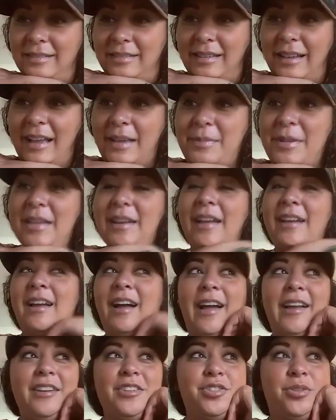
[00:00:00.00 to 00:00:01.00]
I mean, I kind
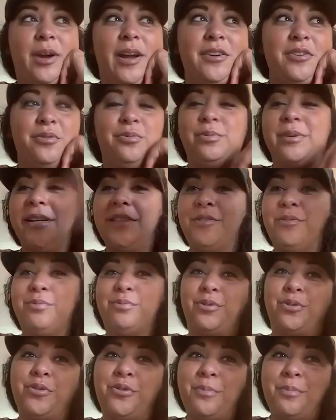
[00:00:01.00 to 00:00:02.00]
of try to read the
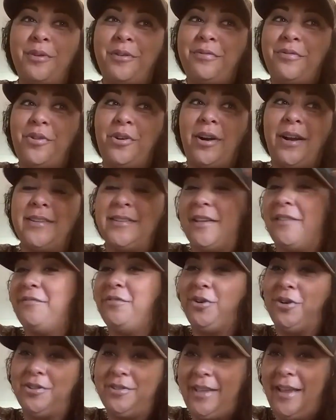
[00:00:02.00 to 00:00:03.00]
room before I
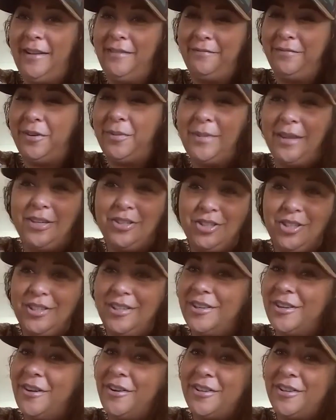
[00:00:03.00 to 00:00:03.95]
divulge that information,